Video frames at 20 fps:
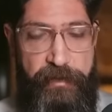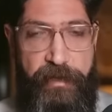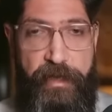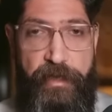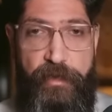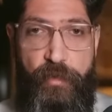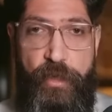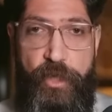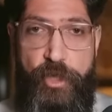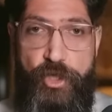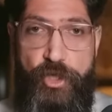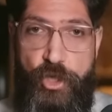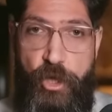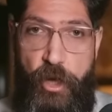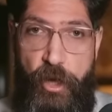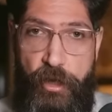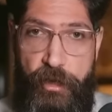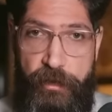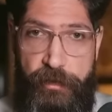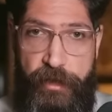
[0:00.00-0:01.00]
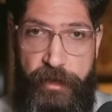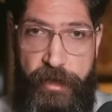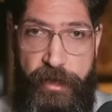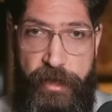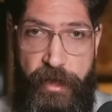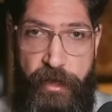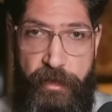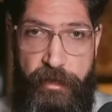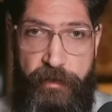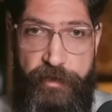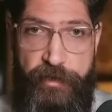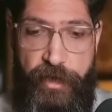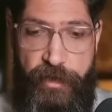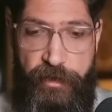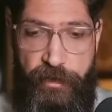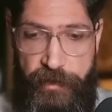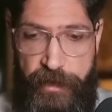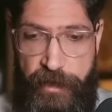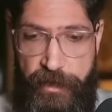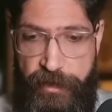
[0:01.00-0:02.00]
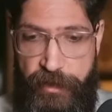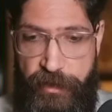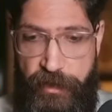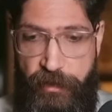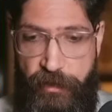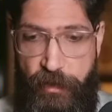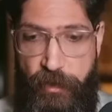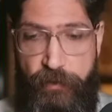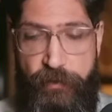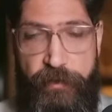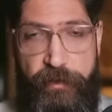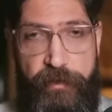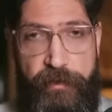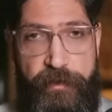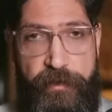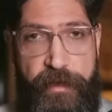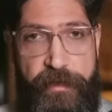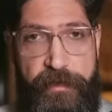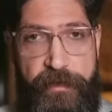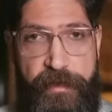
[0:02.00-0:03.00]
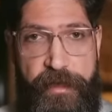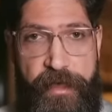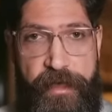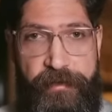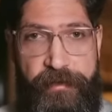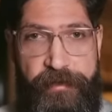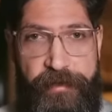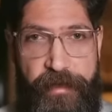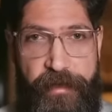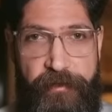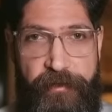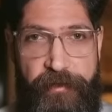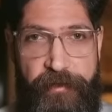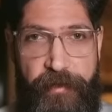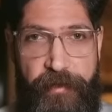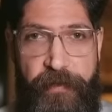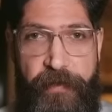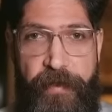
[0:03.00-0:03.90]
it will shock the younger generation over the next years.